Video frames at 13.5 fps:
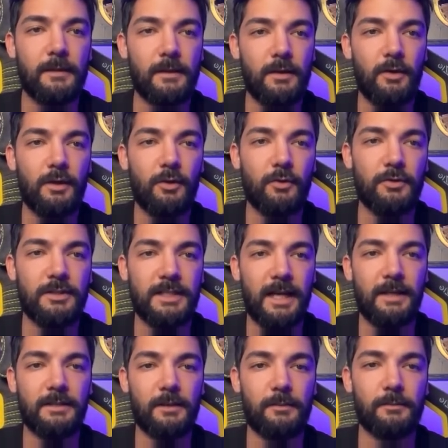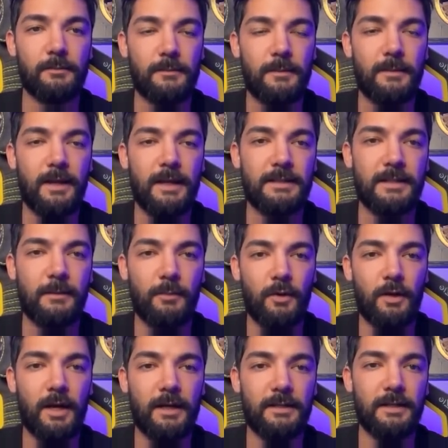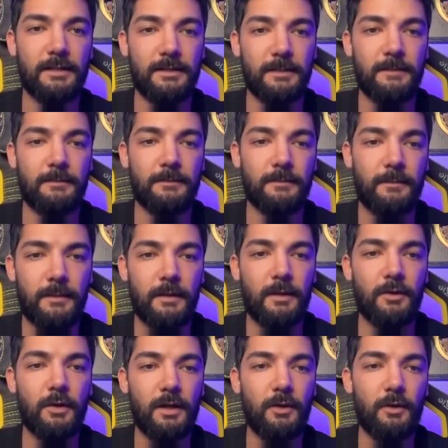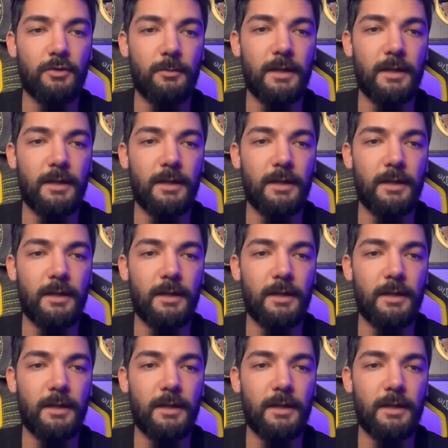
You can go to Sanctum. Let's see more like this. You can go to